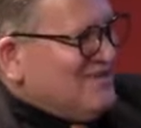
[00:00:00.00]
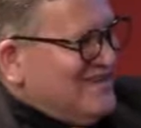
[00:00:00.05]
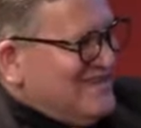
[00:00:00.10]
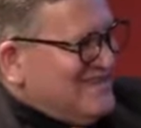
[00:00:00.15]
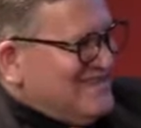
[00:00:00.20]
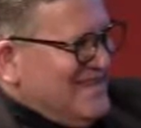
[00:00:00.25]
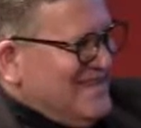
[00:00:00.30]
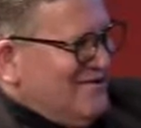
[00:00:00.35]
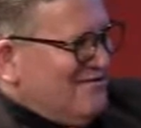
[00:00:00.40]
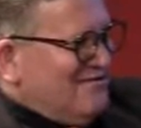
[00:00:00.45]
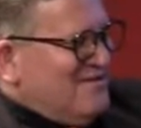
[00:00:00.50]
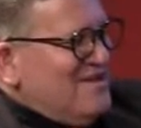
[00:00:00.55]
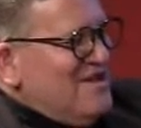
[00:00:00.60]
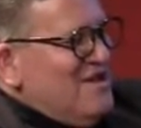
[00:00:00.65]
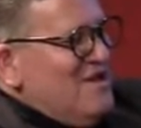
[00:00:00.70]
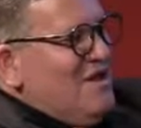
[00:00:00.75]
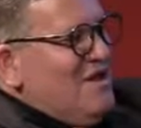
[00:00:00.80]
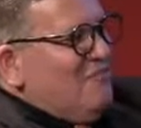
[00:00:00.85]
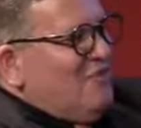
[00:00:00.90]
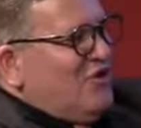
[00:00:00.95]
in
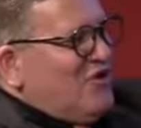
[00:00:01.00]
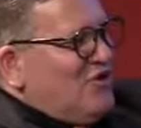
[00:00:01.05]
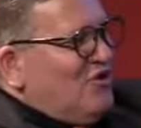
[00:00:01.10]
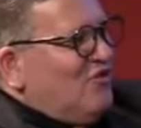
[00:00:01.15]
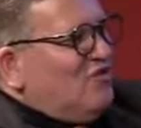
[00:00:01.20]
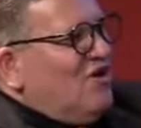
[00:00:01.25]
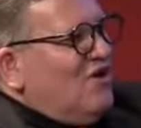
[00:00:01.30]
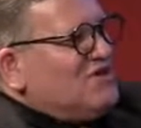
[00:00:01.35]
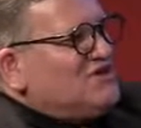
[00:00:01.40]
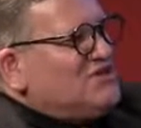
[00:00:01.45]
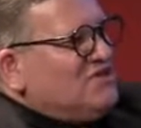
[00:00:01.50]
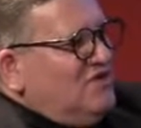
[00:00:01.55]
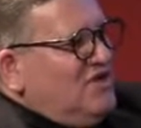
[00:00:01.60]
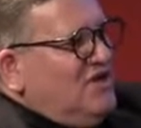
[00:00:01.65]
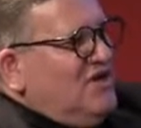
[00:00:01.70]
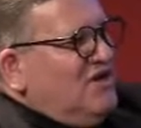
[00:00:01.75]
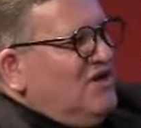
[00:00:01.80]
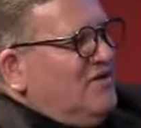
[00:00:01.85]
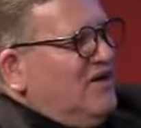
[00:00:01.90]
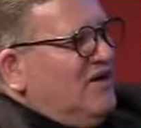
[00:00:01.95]
itself. But you're also
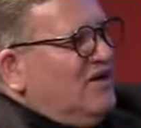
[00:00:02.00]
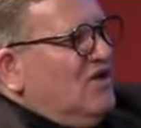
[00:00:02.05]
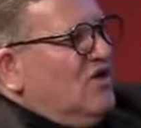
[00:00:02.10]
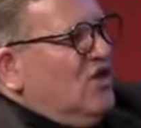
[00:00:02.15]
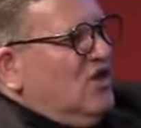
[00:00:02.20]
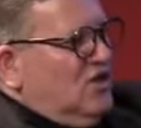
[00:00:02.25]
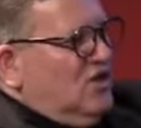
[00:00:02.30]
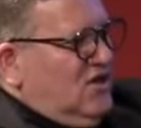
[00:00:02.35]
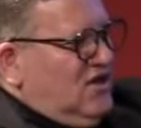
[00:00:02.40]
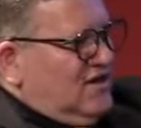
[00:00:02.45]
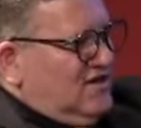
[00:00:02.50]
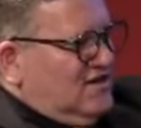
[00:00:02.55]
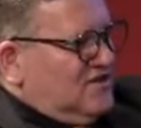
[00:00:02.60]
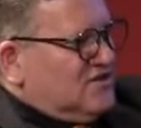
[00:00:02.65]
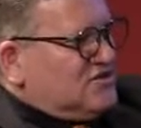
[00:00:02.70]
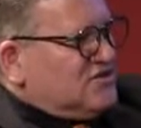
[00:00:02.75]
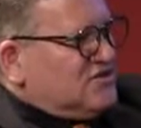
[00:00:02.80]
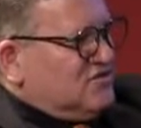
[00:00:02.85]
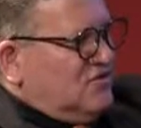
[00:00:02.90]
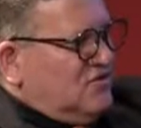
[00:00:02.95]
hearing a lot of
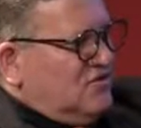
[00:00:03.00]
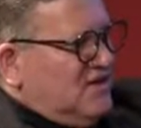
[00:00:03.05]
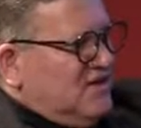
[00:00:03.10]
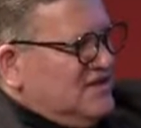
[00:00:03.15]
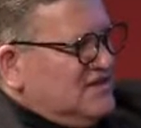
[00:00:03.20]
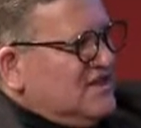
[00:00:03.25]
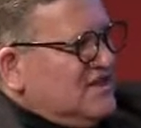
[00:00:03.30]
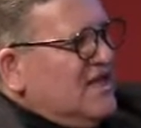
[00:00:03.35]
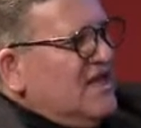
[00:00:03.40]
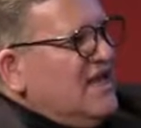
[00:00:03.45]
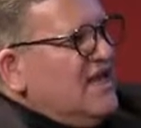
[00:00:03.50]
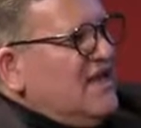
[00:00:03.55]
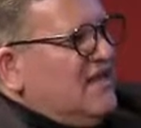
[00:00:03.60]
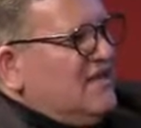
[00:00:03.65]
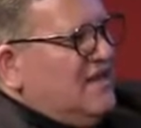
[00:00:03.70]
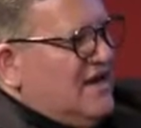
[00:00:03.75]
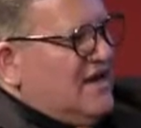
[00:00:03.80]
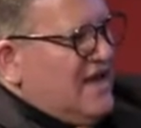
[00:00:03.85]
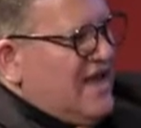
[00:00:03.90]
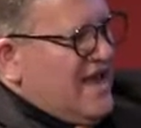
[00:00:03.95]
the stories
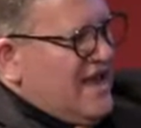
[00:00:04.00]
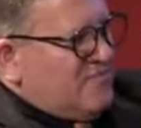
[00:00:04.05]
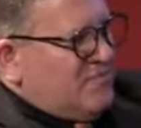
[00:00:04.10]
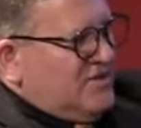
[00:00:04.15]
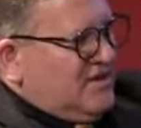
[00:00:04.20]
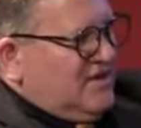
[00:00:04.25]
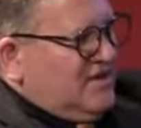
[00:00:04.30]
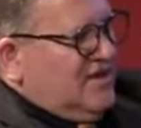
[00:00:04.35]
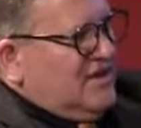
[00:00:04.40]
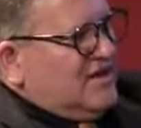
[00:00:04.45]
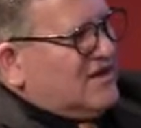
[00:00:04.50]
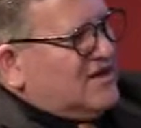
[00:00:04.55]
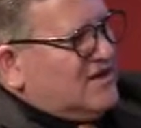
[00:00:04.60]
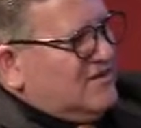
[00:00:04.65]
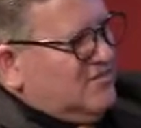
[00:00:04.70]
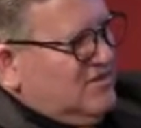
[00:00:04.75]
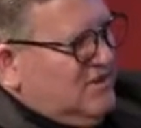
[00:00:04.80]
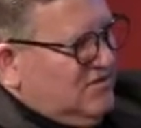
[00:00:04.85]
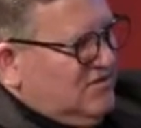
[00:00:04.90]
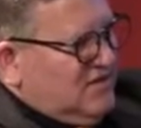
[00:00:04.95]
that happen in
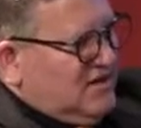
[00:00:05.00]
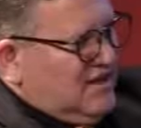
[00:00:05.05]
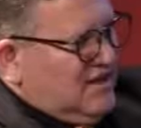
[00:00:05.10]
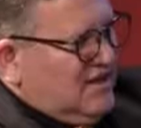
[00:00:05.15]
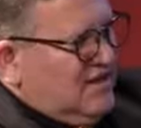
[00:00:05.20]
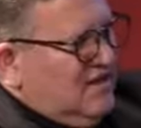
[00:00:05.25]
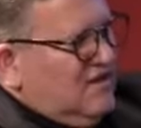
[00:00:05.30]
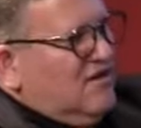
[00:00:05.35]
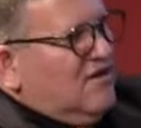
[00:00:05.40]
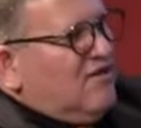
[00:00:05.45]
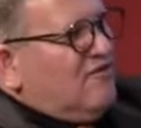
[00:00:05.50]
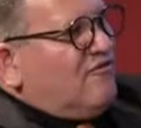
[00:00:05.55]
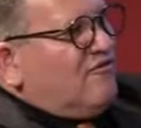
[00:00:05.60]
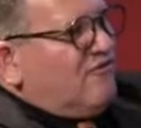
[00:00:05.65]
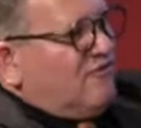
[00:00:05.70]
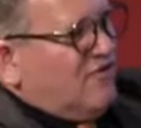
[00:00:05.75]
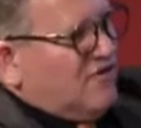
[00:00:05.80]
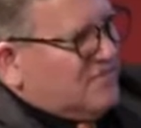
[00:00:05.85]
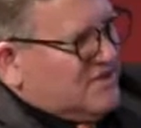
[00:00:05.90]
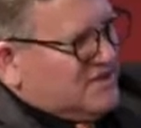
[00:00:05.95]
community
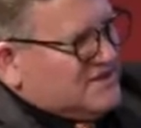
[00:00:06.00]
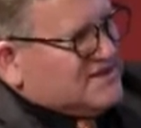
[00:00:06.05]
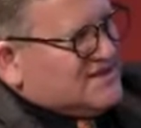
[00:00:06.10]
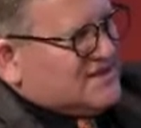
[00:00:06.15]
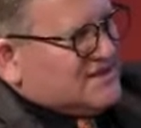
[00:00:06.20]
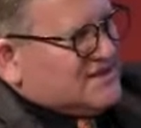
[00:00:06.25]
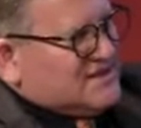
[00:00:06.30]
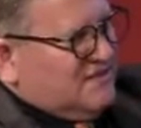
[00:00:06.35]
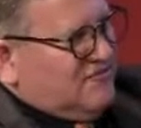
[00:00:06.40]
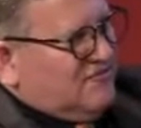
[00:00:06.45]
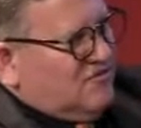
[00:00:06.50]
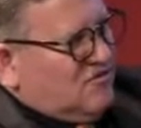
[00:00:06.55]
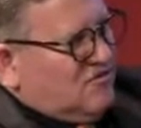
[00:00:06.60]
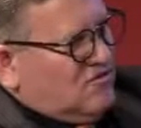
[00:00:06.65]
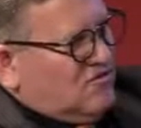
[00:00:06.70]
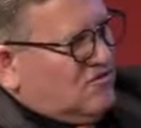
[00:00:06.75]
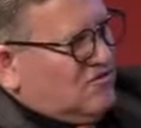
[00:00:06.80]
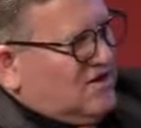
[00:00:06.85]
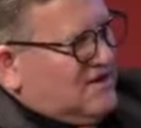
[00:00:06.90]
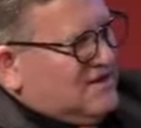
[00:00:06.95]
from these 64
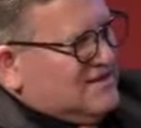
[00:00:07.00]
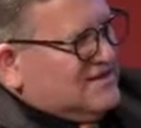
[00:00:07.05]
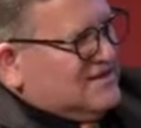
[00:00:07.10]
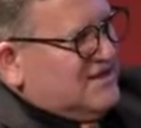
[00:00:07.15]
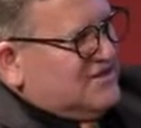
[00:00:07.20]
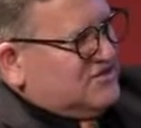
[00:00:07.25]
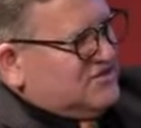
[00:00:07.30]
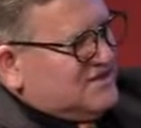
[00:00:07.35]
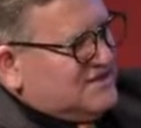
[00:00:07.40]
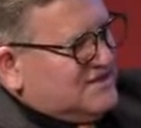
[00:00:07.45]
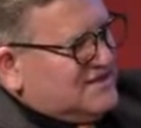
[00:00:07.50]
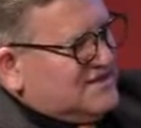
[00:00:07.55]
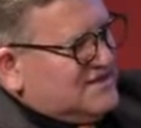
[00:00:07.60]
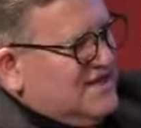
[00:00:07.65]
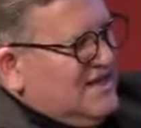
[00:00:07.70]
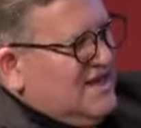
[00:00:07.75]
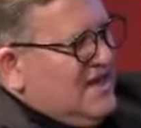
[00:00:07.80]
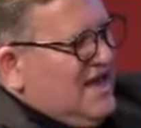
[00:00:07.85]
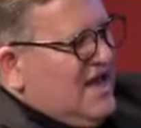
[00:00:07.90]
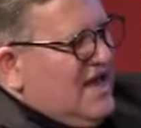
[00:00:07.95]
organizations.
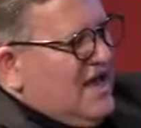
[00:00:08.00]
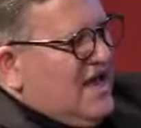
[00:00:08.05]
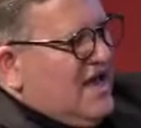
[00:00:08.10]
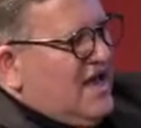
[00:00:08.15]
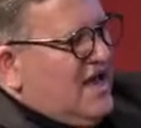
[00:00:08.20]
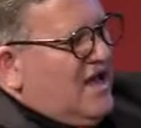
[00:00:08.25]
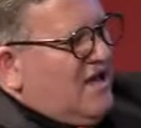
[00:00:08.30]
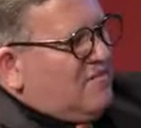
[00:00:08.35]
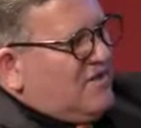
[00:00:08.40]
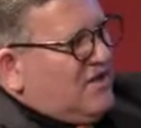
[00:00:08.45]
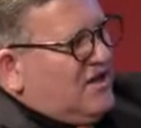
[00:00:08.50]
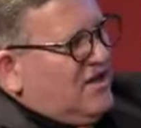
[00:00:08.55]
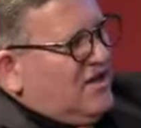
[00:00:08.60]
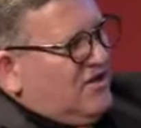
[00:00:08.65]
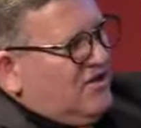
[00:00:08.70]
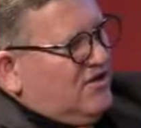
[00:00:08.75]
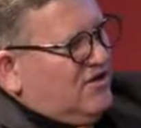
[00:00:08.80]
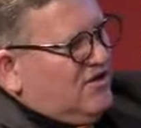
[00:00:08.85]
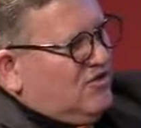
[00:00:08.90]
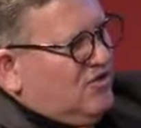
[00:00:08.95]

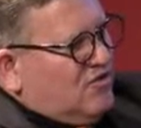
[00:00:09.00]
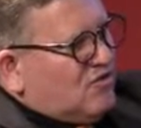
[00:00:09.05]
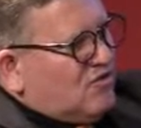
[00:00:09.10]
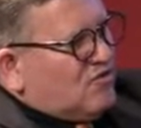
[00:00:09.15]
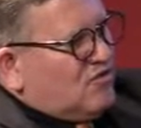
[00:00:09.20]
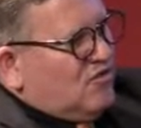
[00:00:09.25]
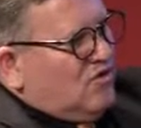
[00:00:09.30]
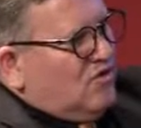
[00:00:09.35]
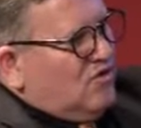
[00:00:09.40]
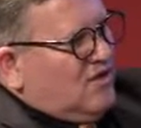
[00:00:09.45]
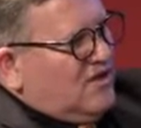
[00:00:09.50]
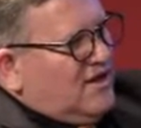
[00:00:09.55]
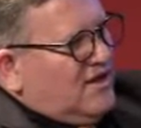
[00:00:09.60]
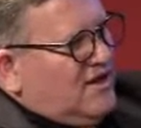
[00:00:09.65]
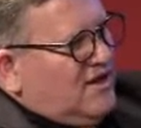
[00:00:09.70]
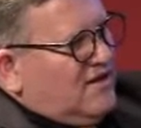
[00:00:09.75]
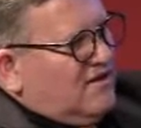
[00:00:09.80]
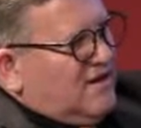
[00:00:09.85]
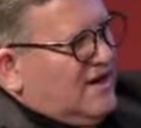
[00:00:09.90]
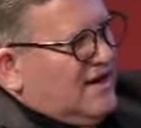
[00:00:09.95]
In your role
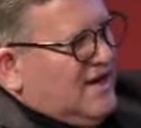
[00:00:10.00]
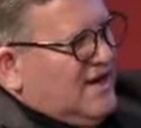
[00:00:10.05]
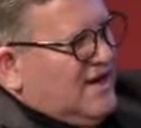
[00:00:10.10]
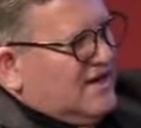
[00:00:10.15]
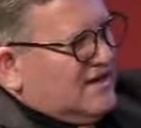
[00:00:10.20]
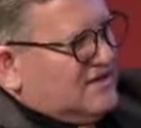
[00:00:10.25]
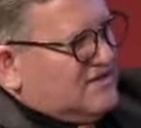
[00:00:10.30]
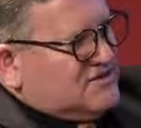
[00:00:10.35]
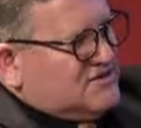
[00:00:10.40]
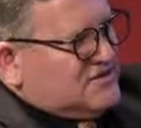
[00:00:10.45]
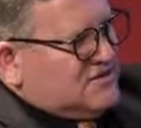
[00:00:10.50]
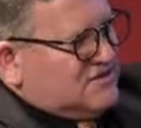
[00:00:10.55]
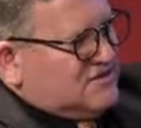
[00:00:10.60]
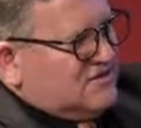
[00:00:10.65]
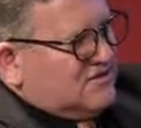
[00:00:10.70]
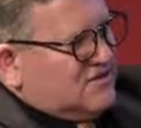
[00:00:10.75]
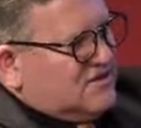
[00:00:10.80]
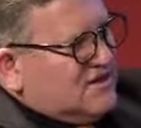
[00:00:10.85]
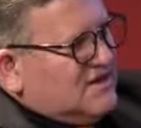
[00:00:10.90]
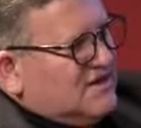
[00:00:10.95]
there at
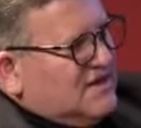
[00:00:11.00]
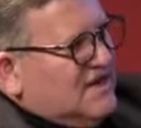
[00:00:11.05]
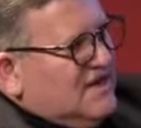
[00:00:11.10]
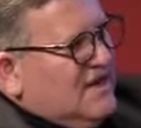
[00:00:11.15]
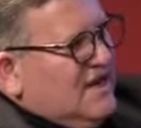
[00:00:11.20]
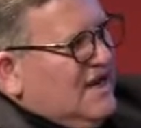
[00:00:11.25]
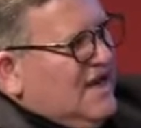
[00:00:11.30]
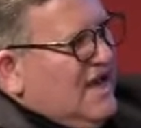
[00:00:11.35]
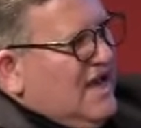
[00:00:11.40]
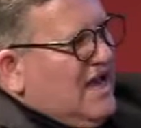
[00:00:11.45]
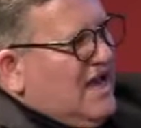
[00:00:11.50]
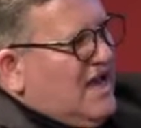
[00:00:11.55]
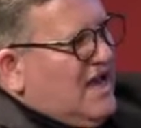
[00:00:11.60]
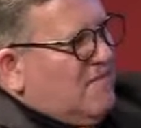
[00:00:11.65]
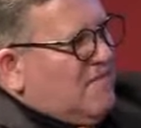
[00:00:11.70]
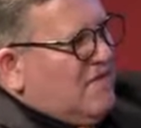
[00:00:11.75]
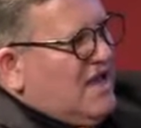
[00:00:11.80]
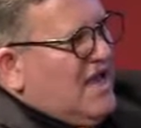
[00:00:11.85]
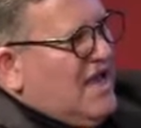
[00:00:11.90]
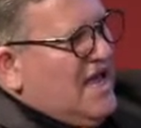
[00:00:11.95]
CIRC,
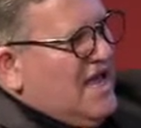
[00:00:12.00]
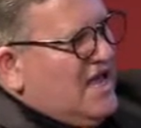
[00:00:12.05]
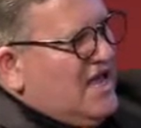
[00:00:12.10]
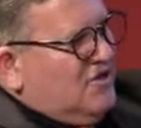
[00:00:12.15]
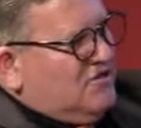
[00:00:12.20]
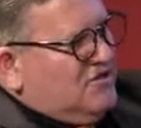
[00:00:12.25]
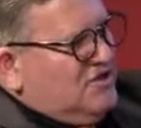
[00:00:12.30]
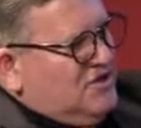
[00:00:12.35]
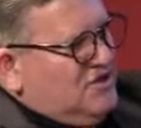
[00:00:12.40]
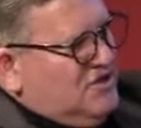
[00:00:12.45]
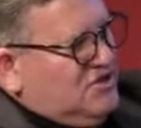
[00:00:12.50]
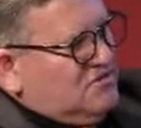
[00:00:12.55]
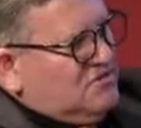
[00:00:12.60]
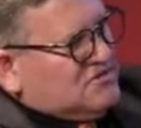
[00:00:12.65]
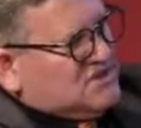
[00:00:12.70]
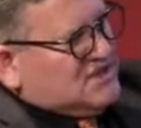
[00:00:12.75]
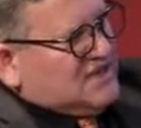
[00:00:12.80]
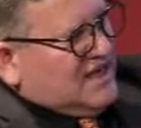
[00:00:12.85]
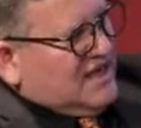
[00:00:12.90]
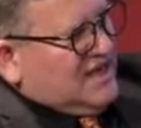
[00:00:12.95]
how do
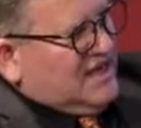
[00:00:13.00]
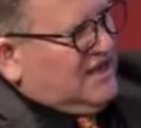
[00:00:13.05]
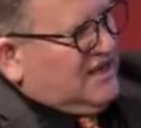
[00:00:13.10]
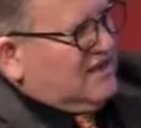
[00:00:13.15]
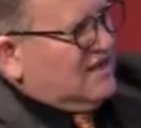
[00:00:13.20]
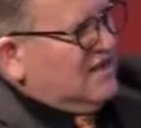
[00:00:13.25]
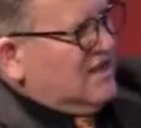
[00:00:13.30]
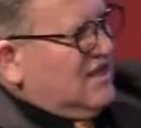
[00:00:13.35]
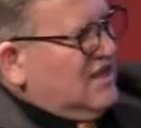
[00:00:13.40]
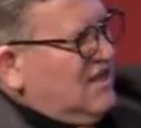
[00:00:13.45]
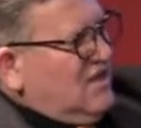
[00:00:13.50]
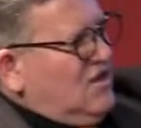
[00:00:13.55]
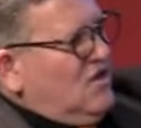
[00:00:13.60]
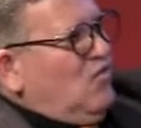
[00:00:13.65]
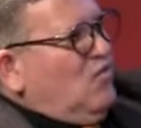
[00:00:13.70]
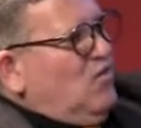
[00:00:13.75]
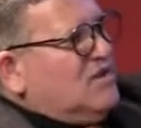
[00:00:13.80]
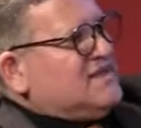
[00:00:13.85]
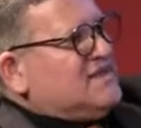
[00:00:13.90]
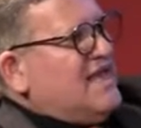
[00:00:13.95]
you take
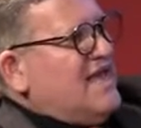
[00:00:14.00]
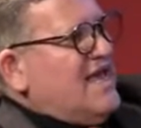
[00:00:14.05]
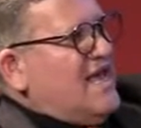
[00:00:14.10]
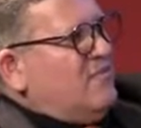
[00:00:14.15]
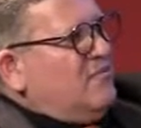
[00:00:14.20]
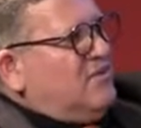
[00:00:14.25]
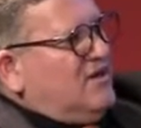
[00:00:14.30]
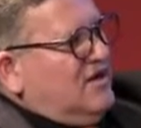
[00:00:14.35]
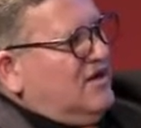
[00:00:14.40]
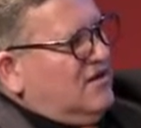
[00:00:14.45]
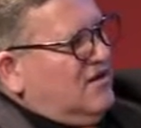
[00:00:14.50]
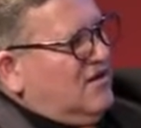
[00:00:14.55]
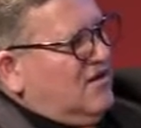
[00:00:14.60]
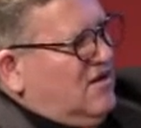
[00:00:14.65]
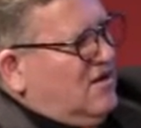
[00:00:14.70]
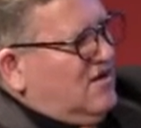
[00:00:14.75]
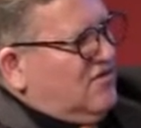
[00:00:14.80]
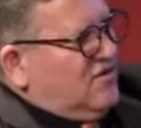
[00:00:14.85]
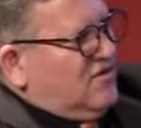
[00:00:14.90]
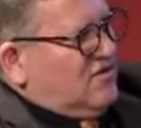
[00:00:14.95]
what's happening
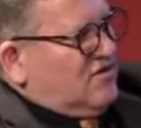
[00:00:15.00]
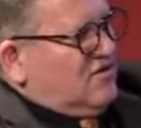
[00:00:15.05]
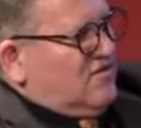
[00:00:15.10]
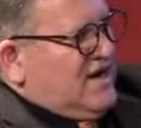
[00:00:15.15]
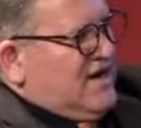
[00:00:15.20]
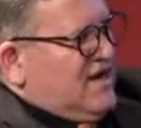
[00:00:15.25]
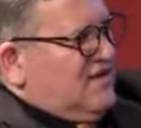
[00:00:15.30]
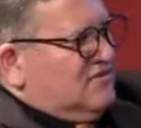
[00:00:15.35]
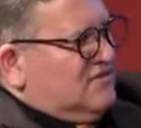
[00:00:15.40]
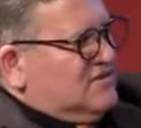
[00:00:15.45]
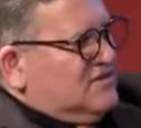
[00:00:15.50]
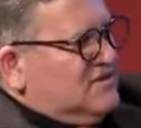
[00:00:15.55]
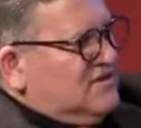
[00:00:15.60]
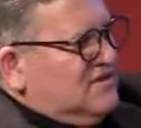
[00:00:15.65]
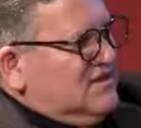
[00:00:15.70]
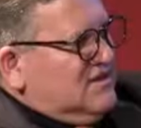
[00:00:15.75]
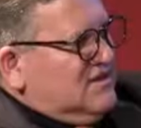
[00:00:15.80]
on the ground